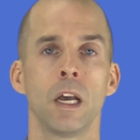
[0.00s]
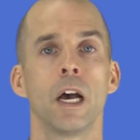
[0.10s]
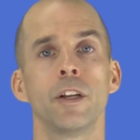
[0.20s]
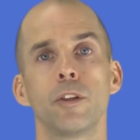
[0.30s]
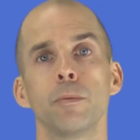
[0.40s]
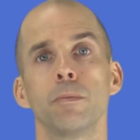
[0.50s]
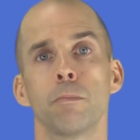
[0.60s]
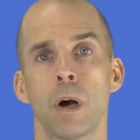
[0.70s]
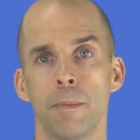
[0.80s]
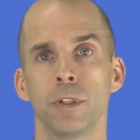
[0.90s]
Another
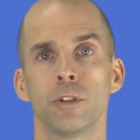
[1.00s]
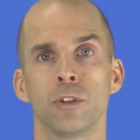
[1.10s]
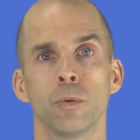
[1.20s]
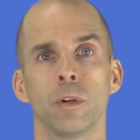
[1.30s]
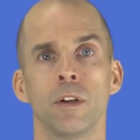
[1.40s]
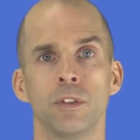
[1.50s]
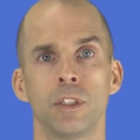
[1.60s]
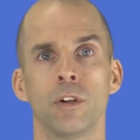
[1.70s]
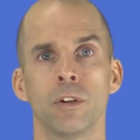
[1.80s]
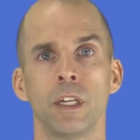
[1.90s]
popular sort of
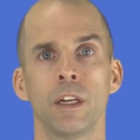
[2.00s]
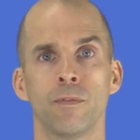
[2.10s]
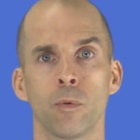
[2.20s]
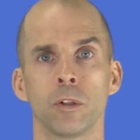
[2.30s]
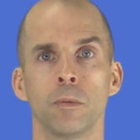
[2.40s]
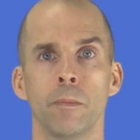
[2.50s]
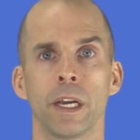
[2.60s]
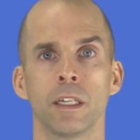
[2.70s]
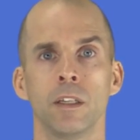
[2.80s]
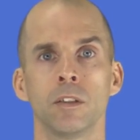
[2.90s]
security enforcement
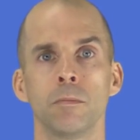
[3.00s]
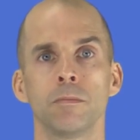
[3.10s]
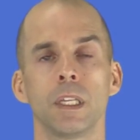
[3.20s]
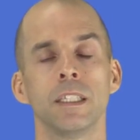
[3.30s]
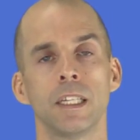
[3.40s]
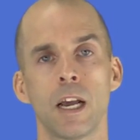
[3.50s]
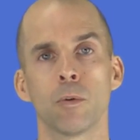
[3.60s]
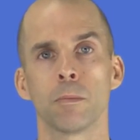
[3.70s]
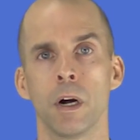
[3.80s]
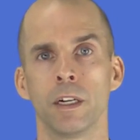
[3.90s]
mechanism is a
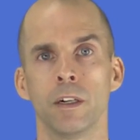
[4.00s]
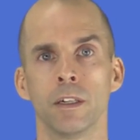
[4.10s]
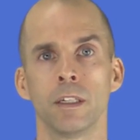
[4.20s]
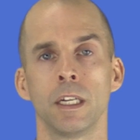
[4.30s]
network monitor,